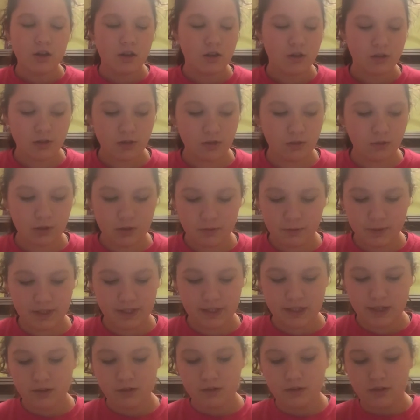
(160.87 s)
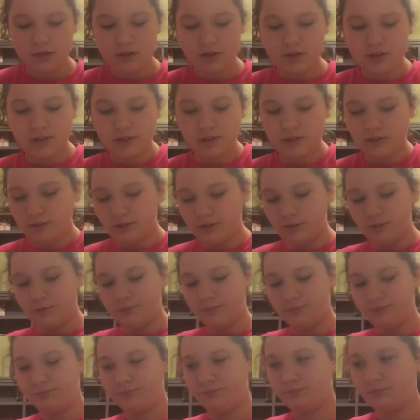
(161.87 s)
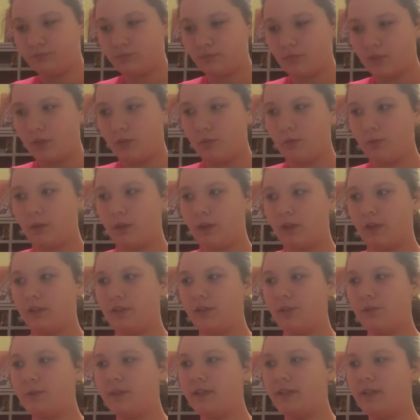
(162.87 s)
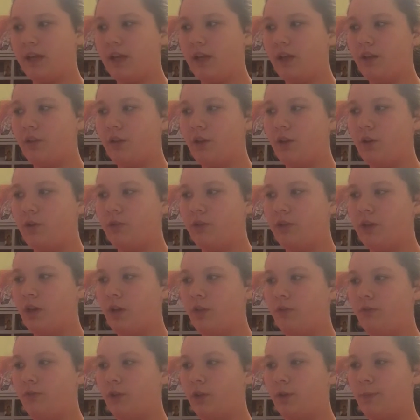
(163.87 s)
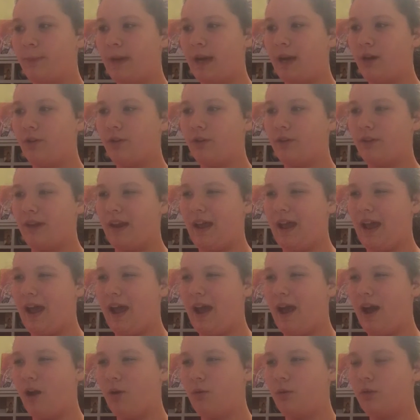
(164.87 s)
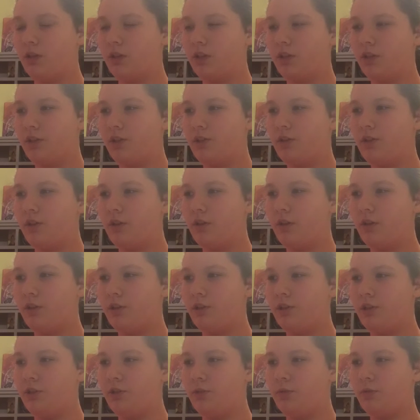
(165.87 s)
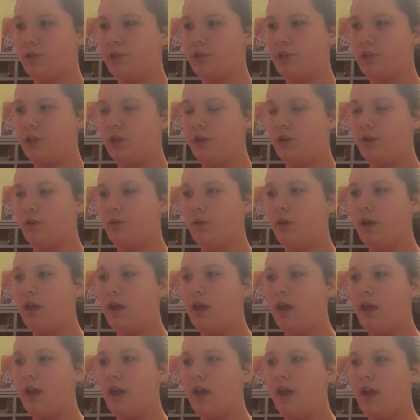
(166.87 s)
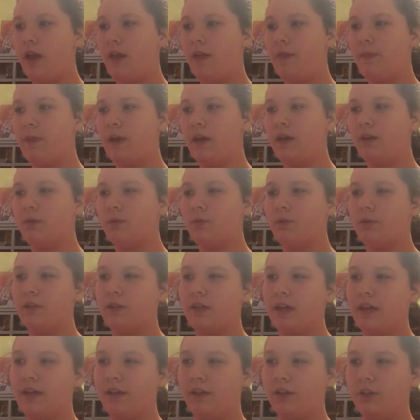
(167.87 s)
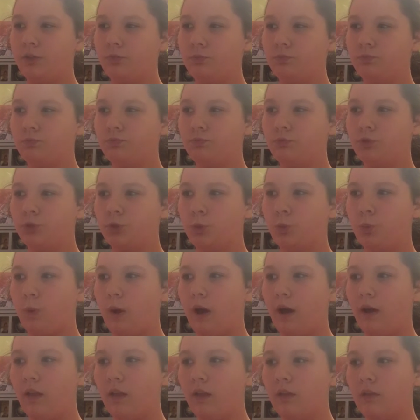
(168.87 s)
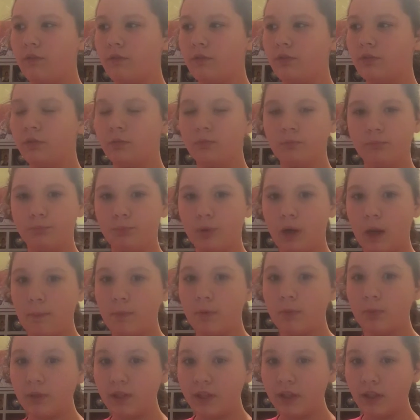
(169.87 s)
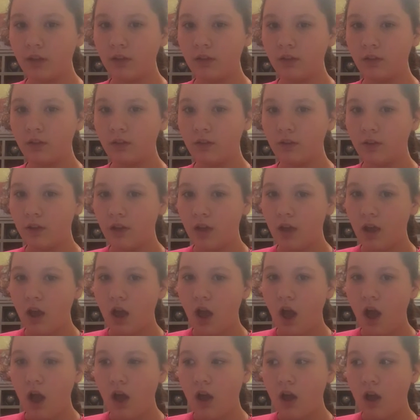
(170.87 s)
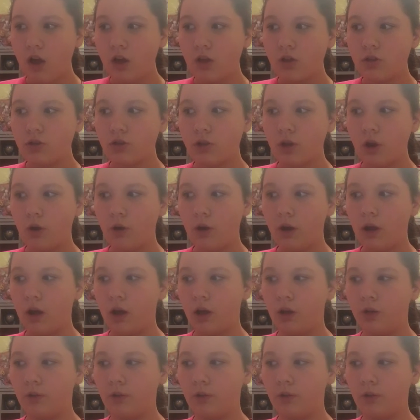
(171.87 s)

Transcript: so what we did, so we stayed at the hotel for about an hour or two or so, and then it was like 12 probably. So